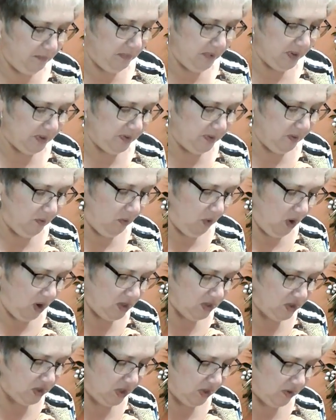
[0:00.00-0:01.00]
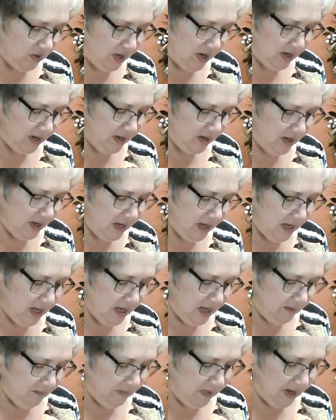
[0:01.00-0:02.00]
But the wash area,
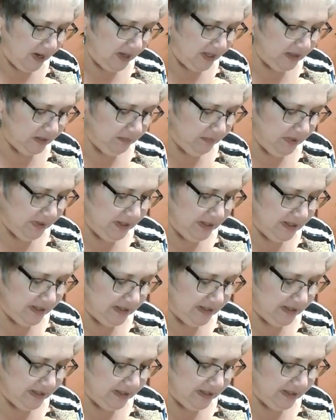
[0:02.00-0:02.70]
my husband